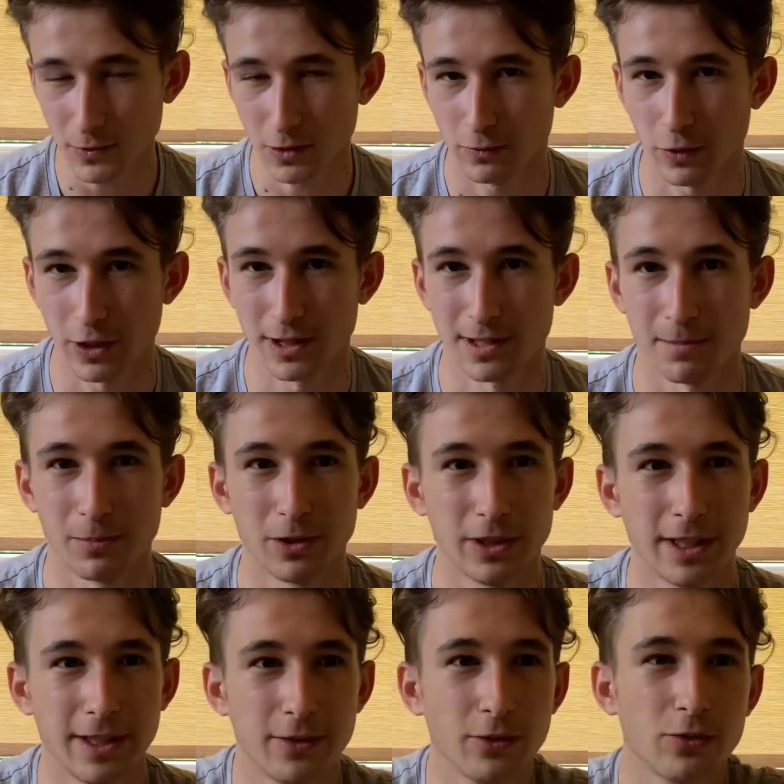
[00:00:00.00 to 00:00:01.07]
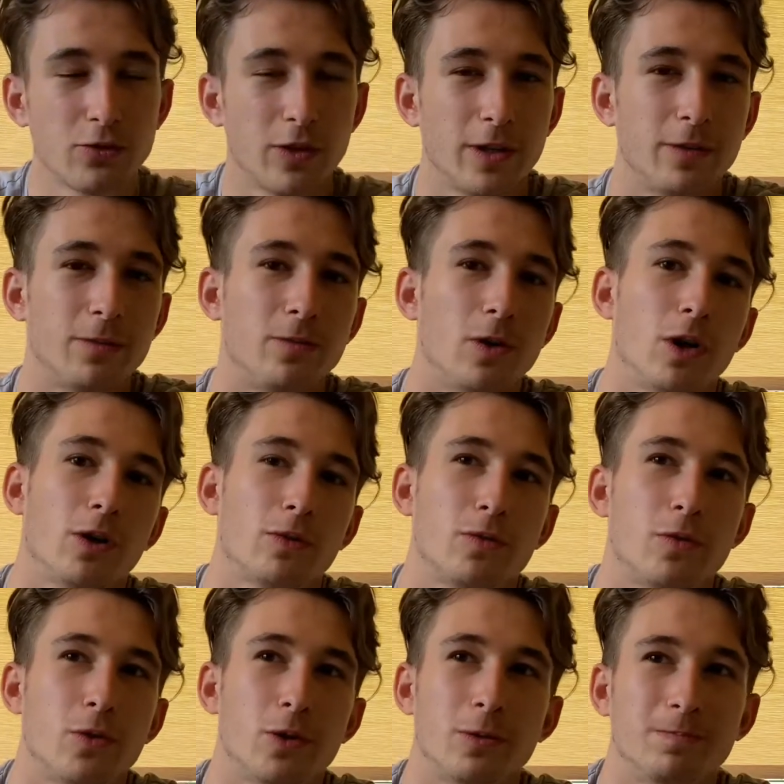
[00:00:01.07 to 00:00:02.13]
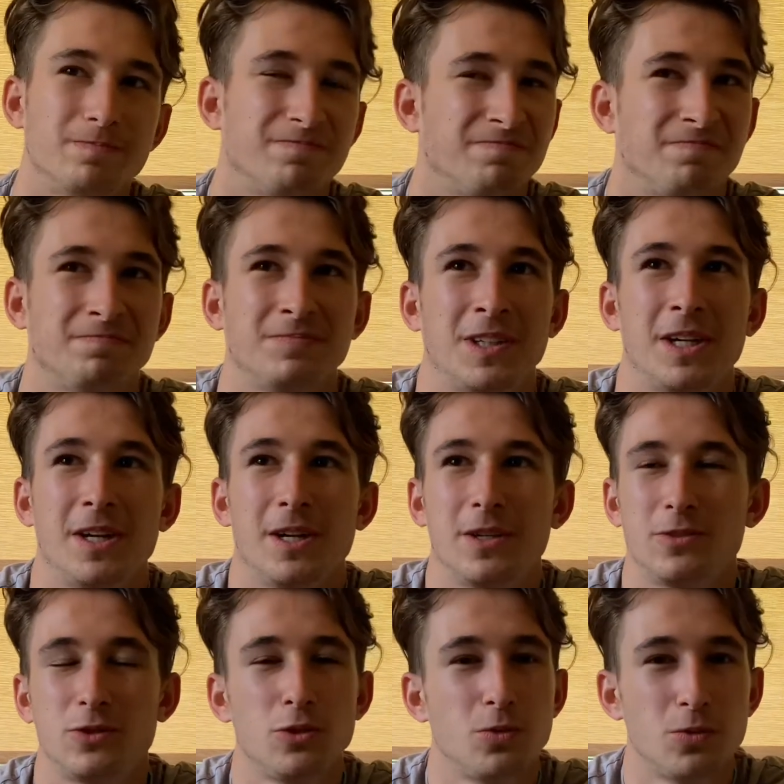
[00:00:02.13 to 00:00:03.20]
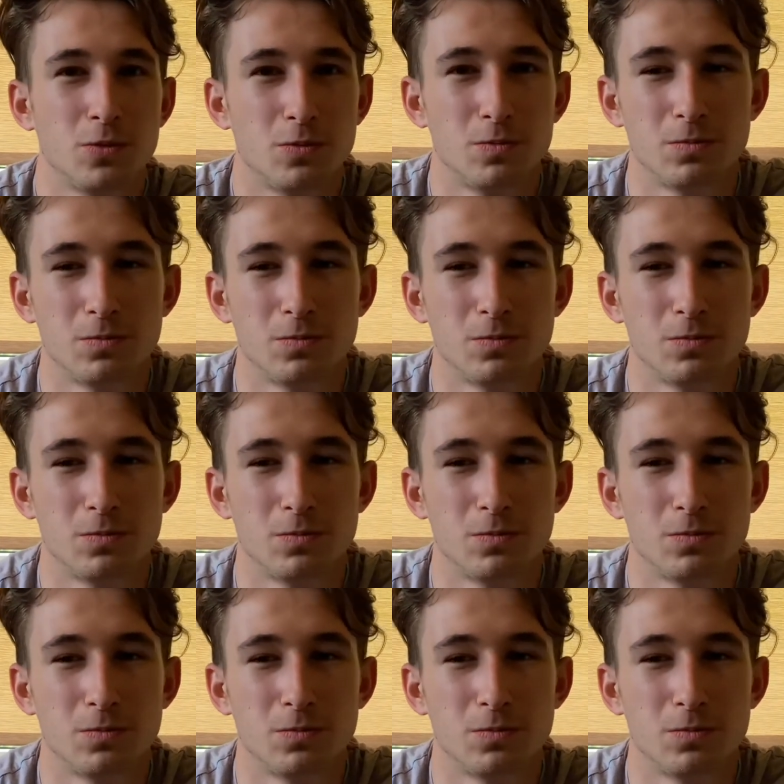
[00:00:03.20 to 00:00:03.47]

For example, they don't want to walk for 2